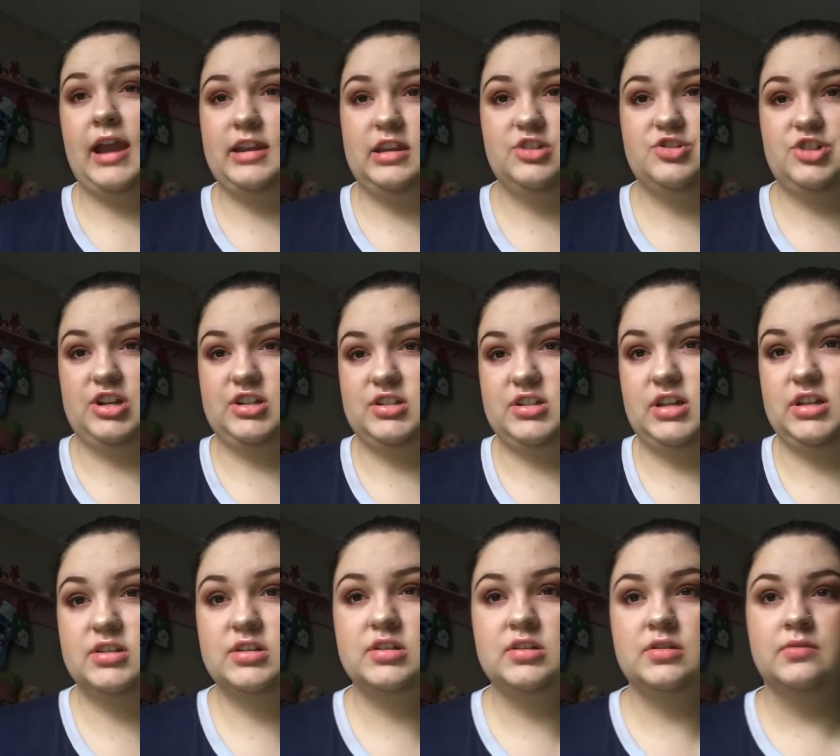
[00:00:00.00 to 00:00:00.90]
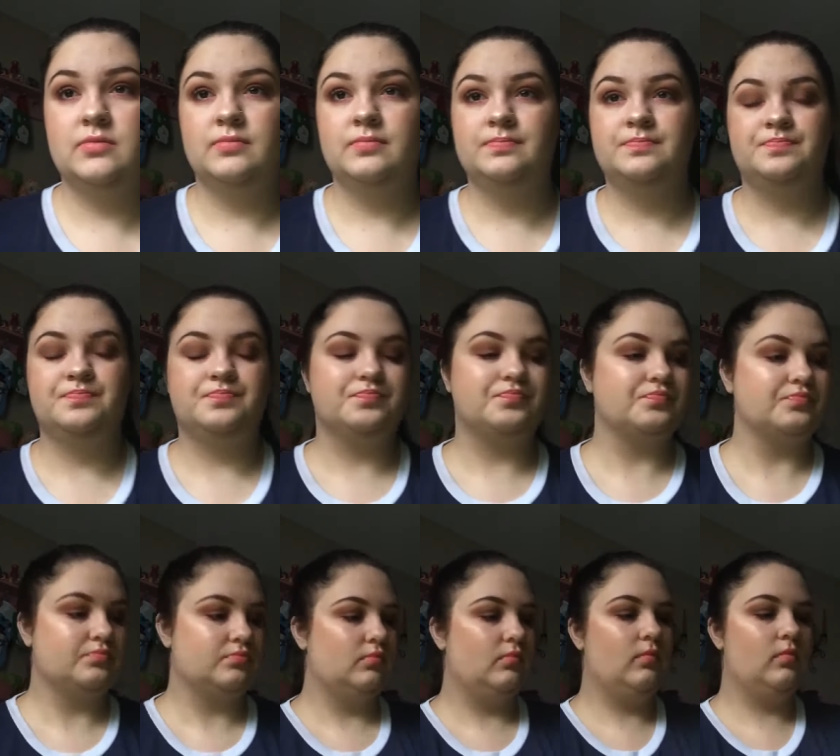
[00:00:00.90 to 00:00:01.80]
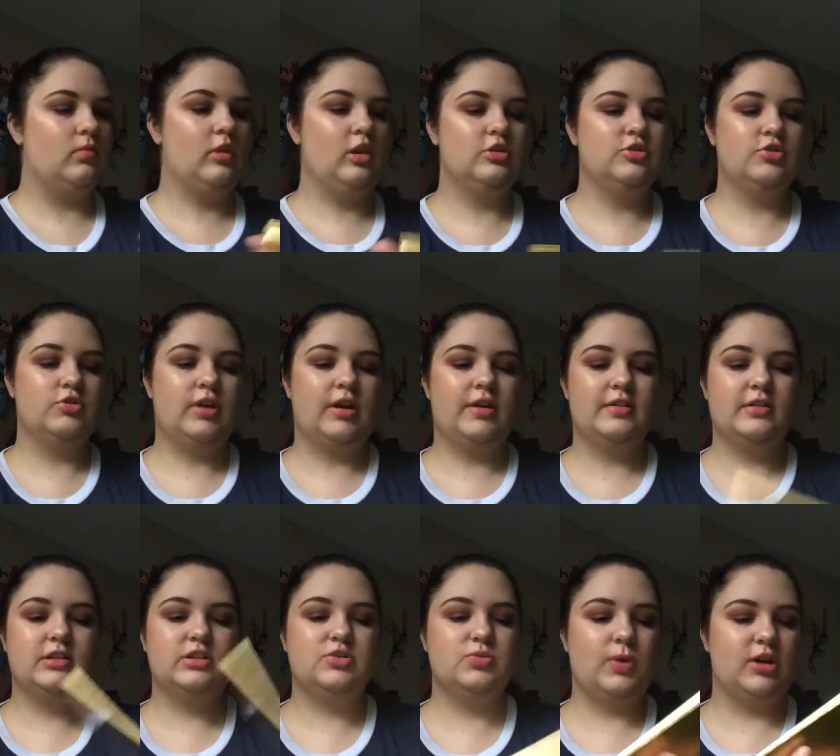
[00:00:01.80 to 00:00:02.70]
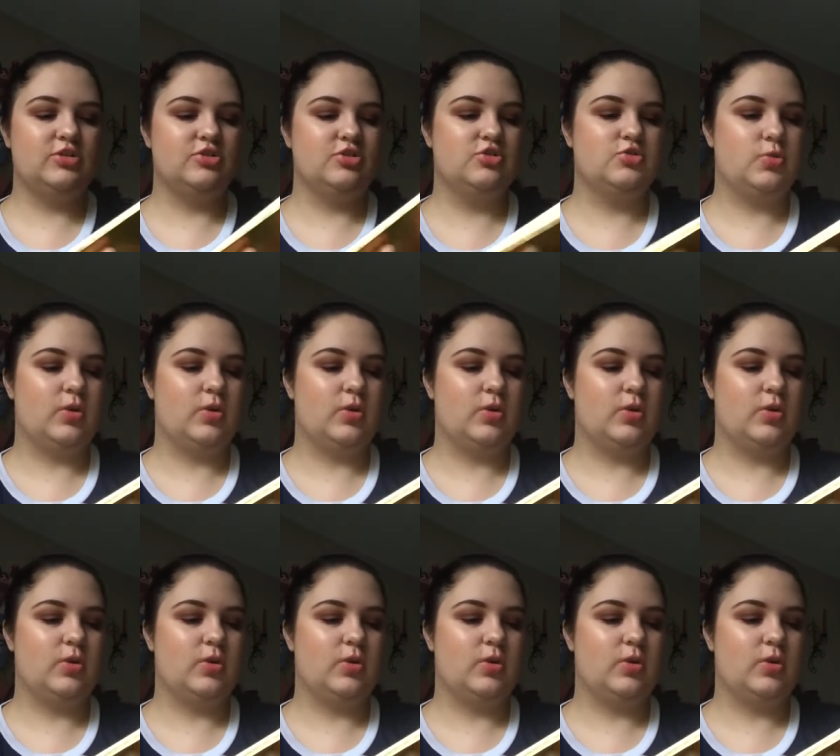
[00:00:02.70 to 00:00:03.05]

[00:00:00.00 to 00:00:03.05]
any justice. So now let's swatch